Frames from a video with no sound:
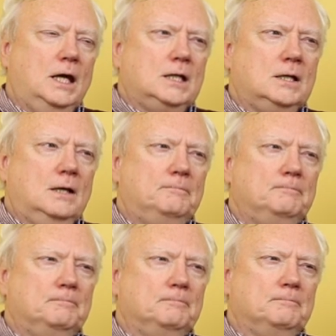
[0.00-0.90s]
And
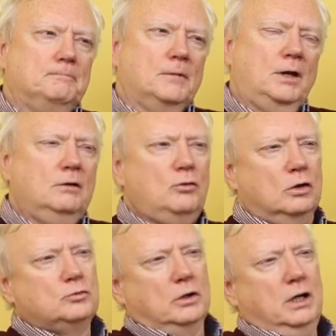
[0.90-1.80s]
then, of
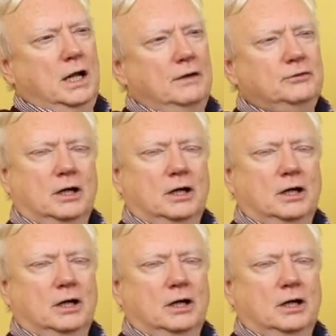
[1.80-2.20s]
course, we're going to have